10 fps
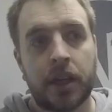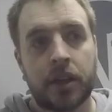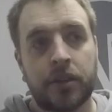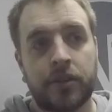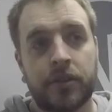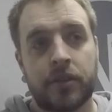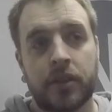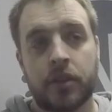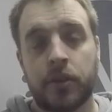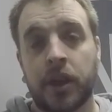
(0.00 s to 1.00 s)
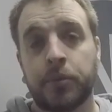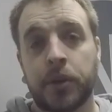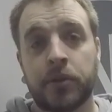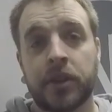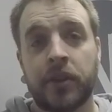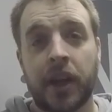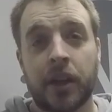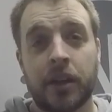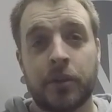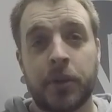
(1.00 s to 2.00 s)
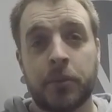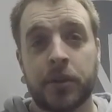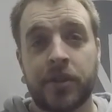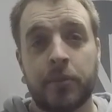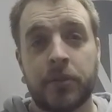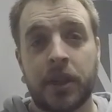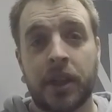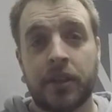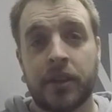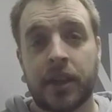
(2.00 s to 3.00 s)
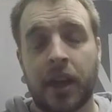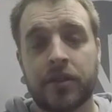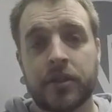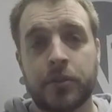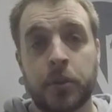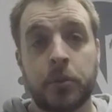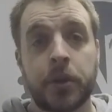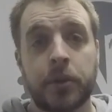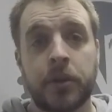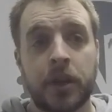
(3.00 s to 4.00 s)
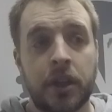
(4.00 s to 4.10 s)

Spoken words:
because when I'm brewing down there it'll be about 17-18 casks per brew,